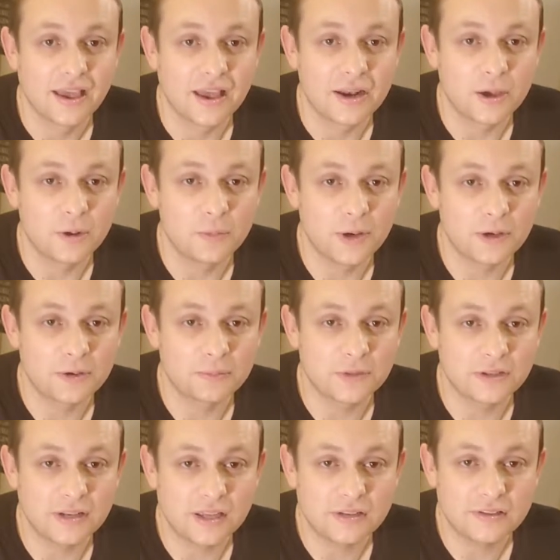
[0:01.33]
Hello and welcome
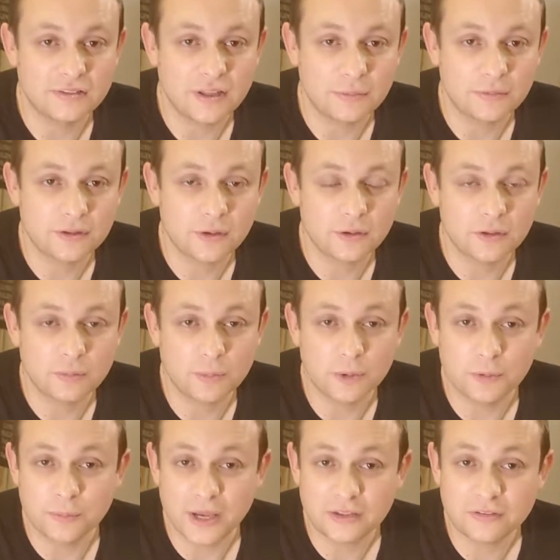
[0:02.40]
to the latest episode of the
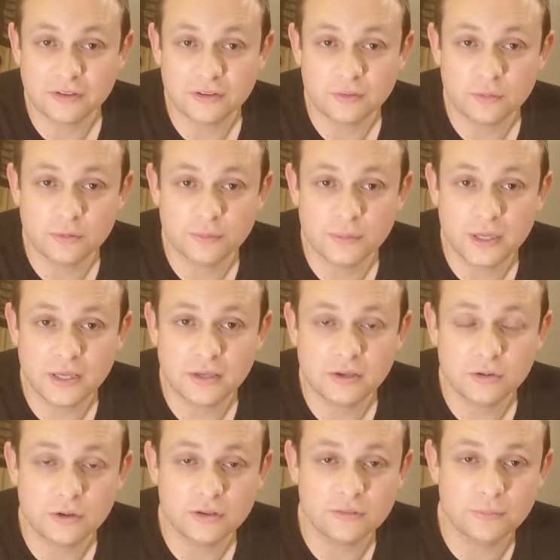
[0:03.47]
Boardmasters with me,
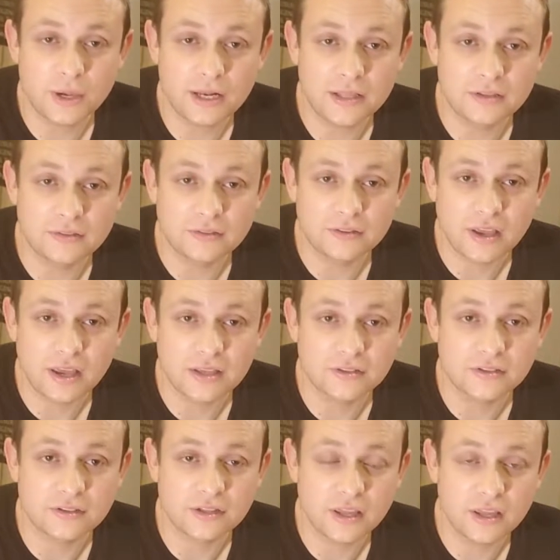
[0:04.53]
Chris Mullins, and
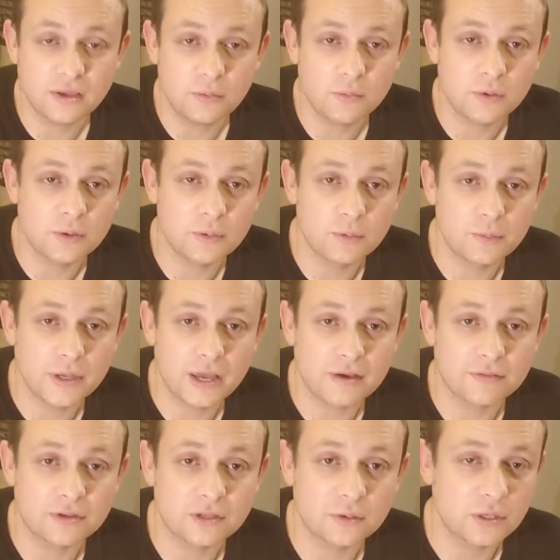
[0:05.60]
today we will be
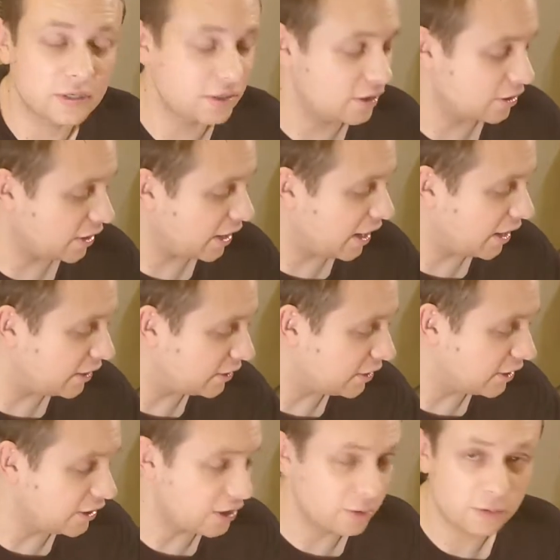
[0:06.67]
having a quick look at
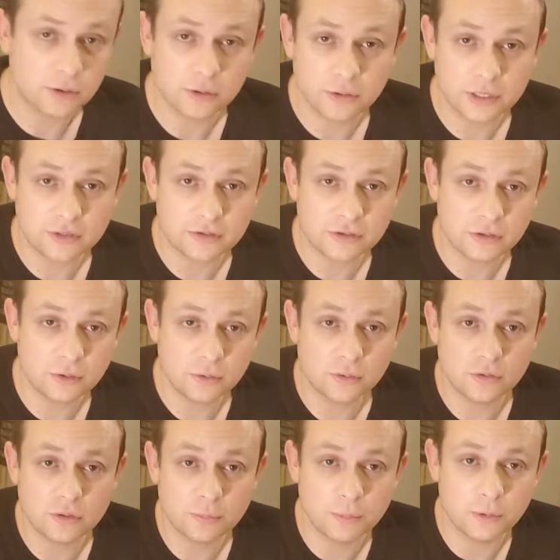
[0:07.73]
Ni No Kuni 2,
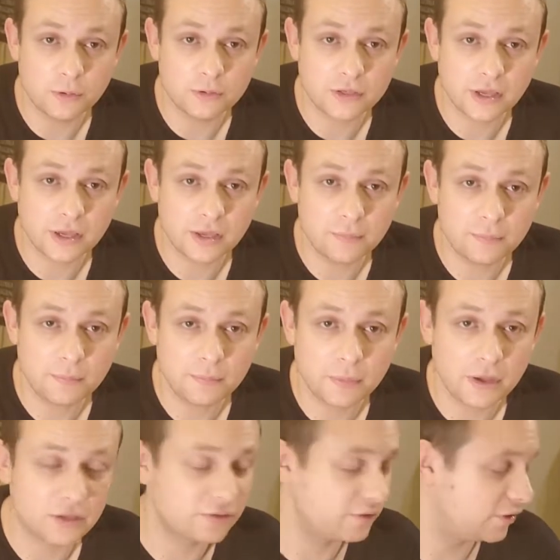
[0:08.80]
the board game
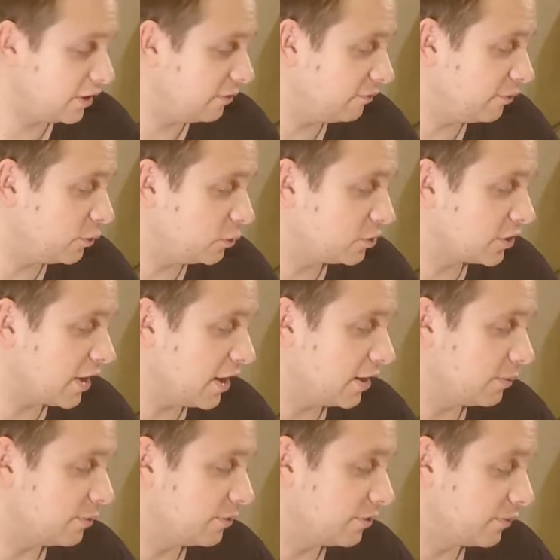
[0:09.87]
by Steamforged
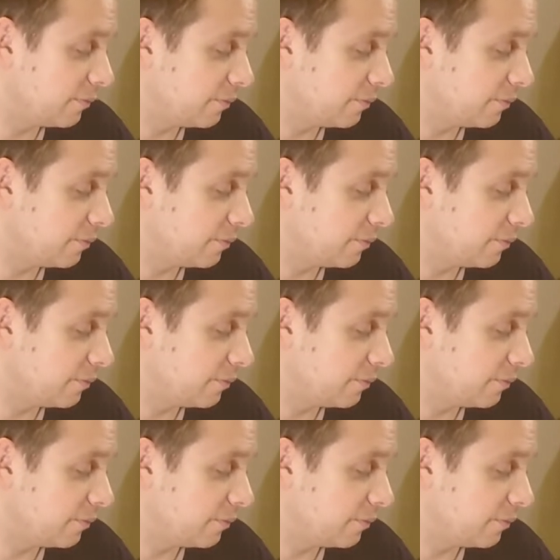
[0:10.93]
Games.